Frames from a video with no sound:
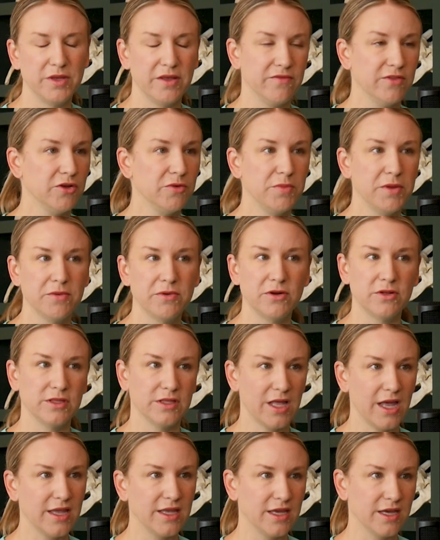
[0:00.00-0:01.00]
even though people don't
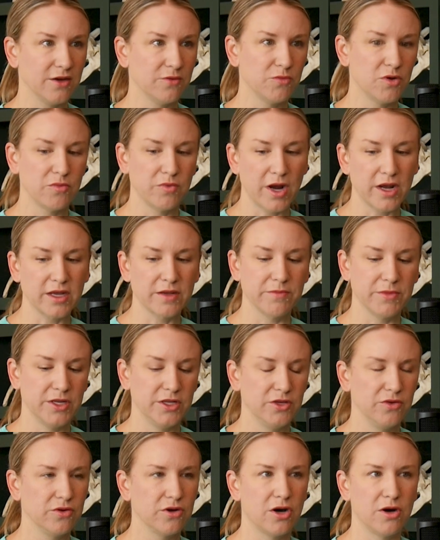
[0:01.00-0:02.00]
like it, we'll
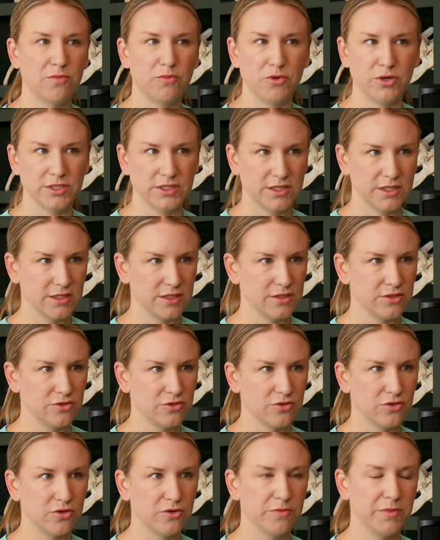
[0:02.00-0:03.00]
recommend you call poison
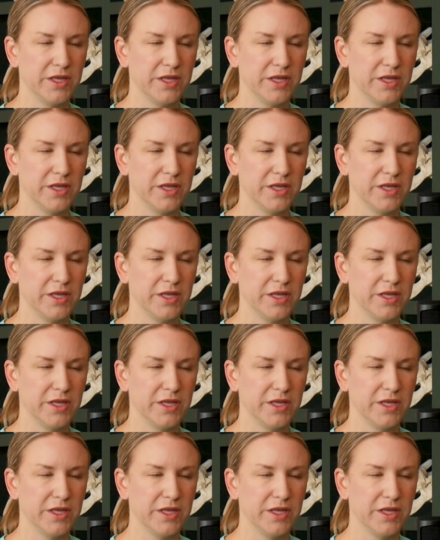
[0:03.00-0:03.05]
control,